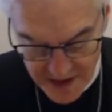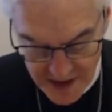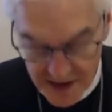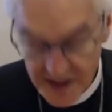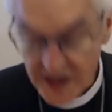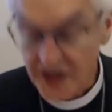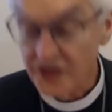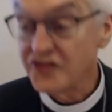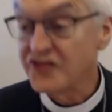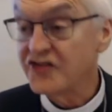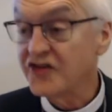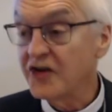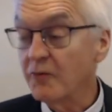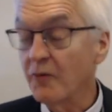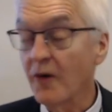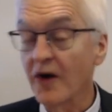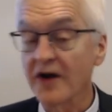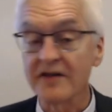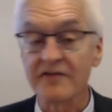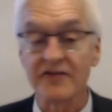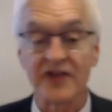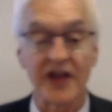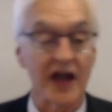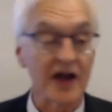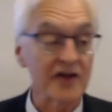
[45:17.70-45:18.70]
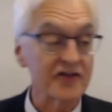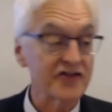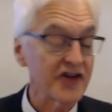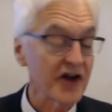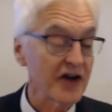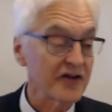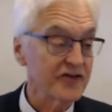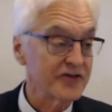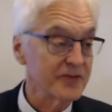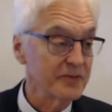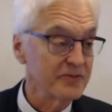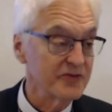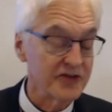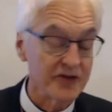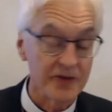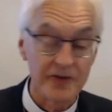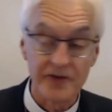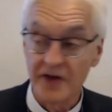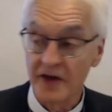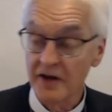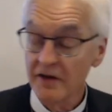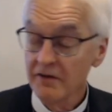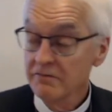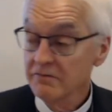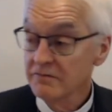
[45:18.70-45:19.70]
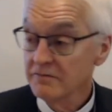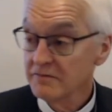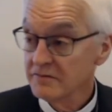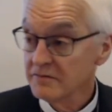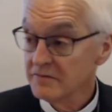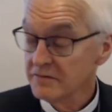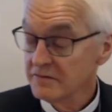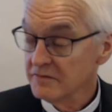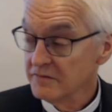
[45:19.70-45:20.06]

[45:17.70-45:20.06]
Is he one of the exiles from Judah?